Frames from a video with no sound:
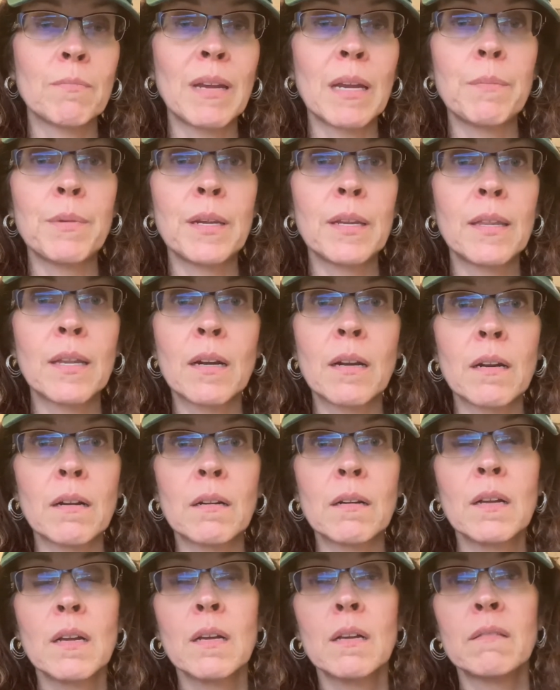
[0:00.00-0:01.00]
Maybe
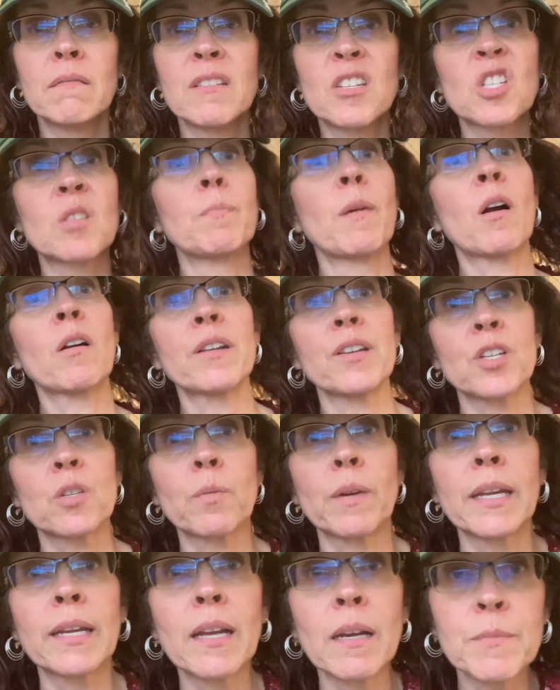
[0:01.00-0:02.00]
they're the smartest
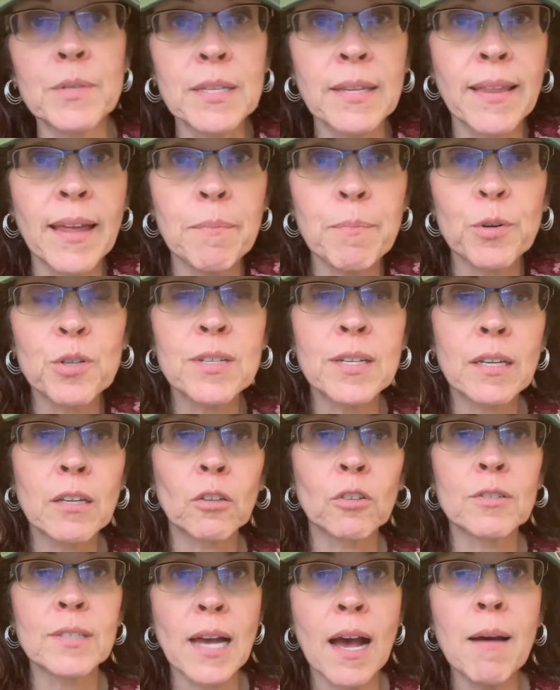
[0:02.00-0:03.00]
when it comes to that
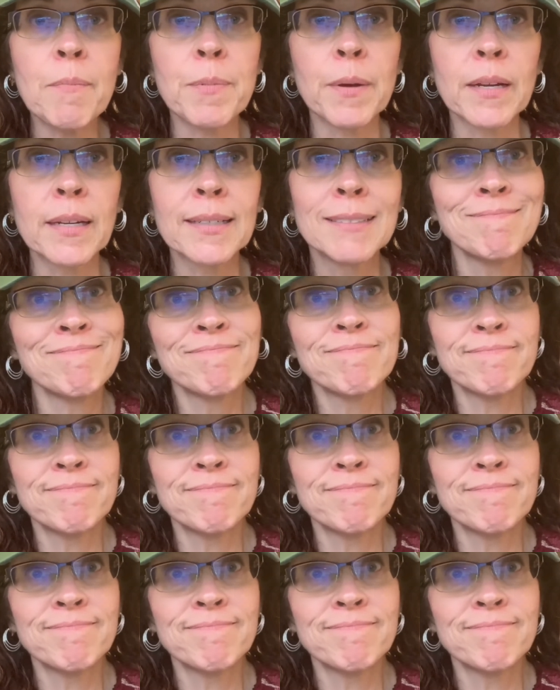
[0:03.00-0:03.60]
particular topic.